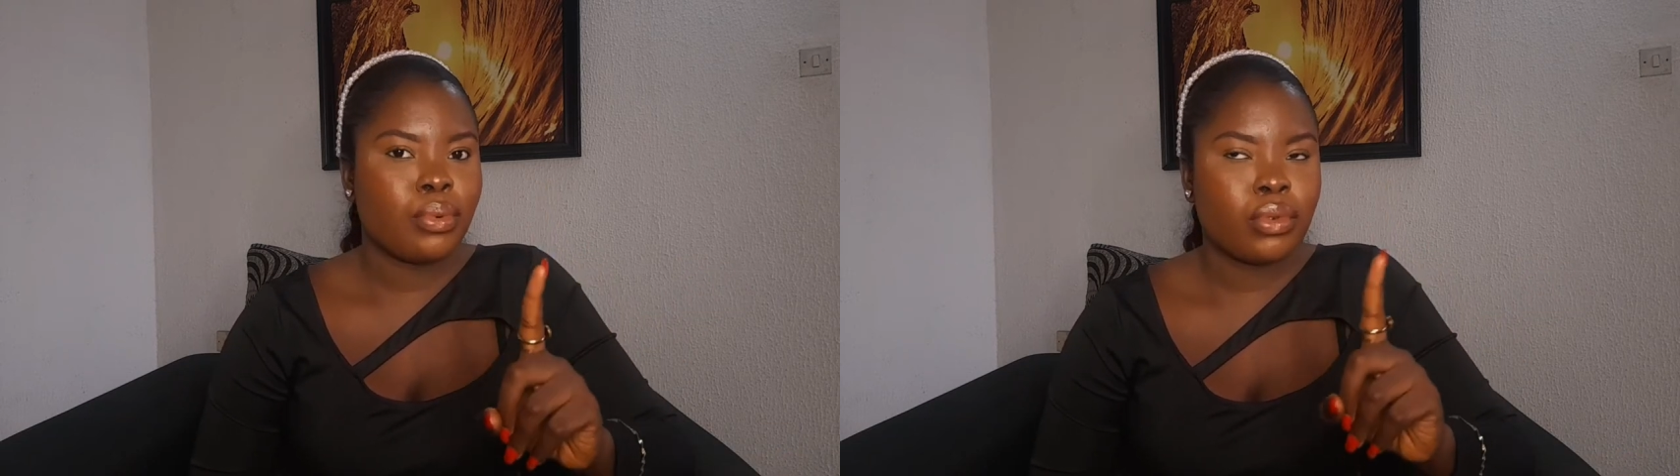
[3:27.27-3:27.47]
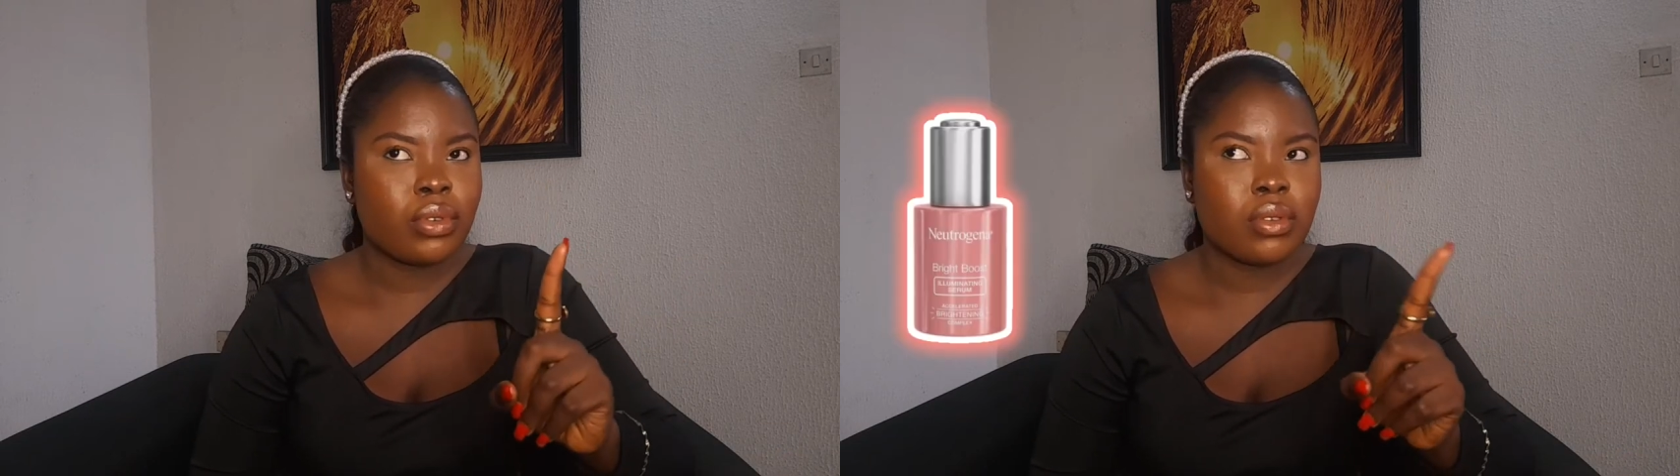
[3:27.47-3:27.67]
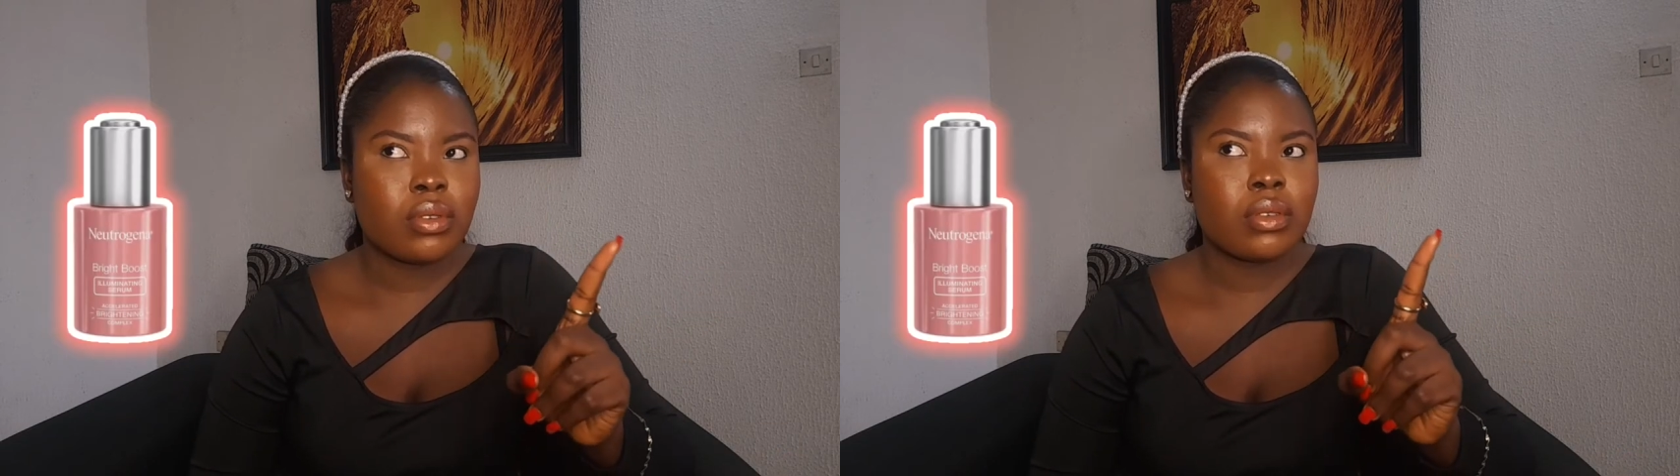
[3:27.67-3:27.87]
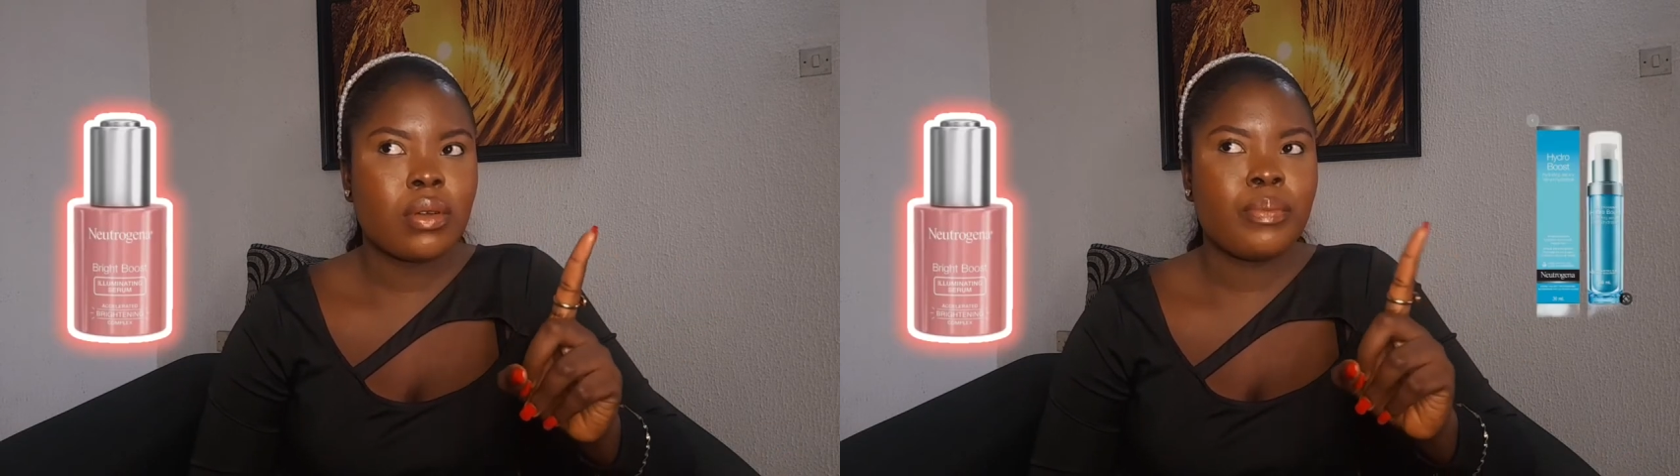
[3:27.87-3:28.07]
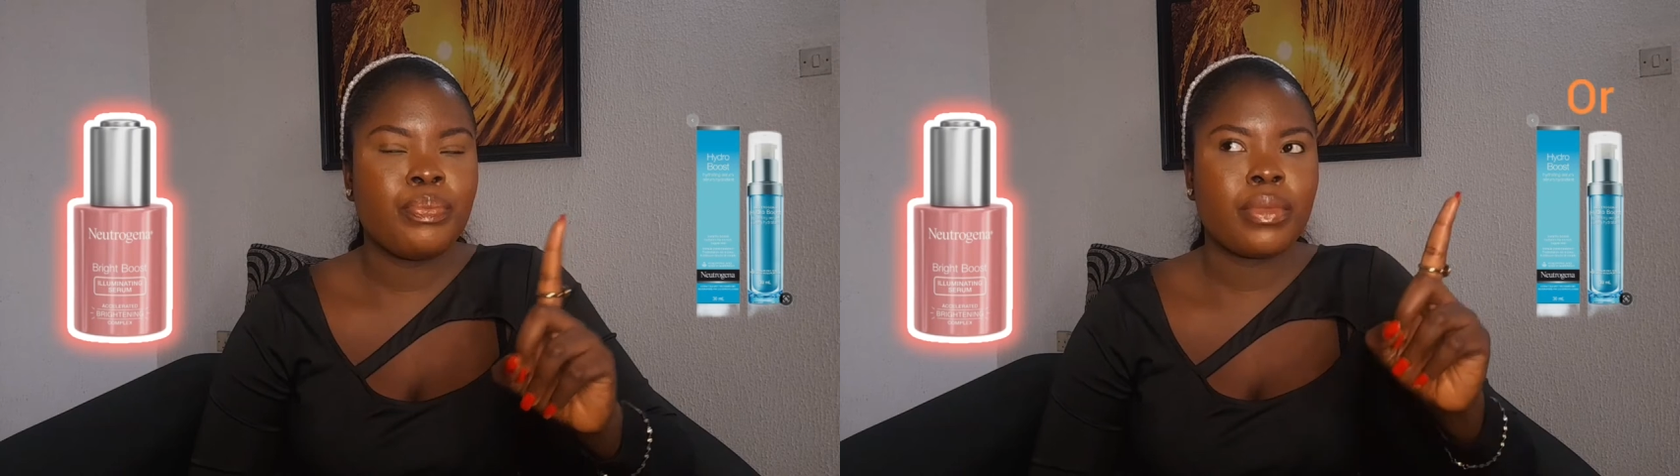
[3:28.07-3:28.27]

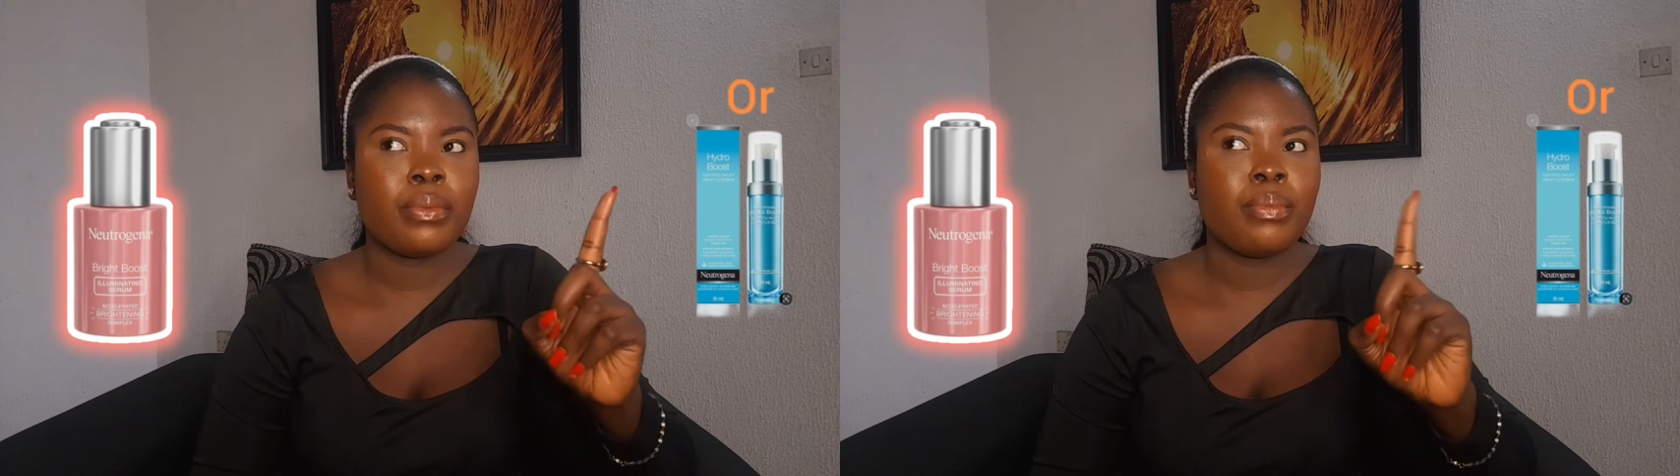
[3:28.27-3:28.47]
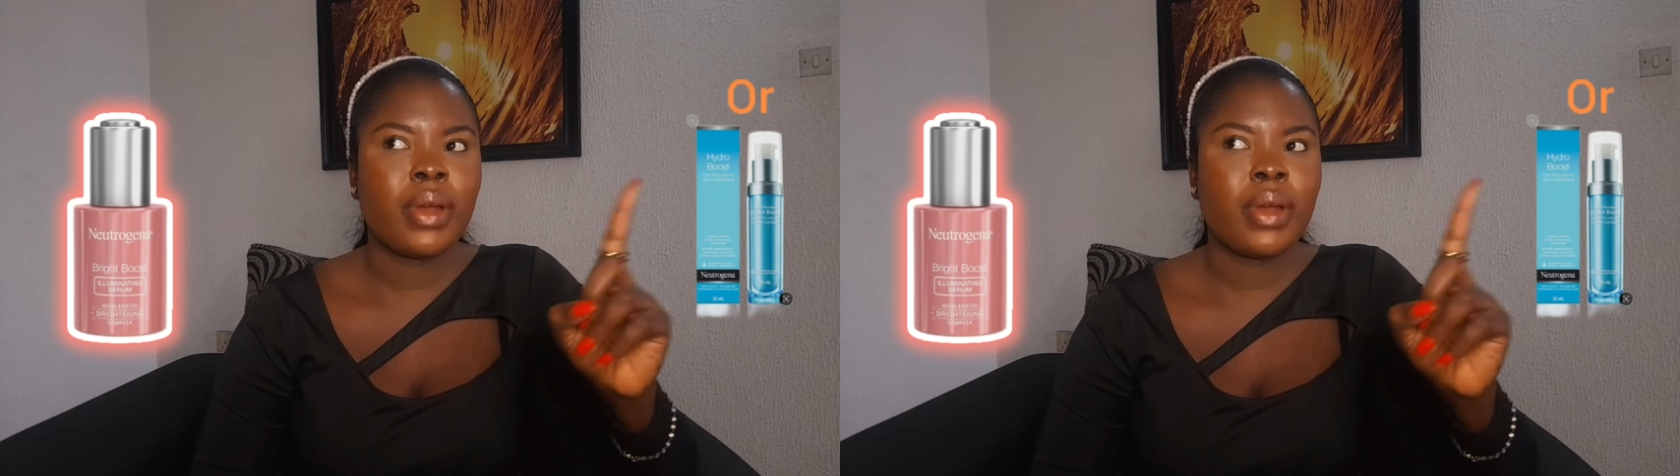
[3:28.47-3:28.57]
Boost um,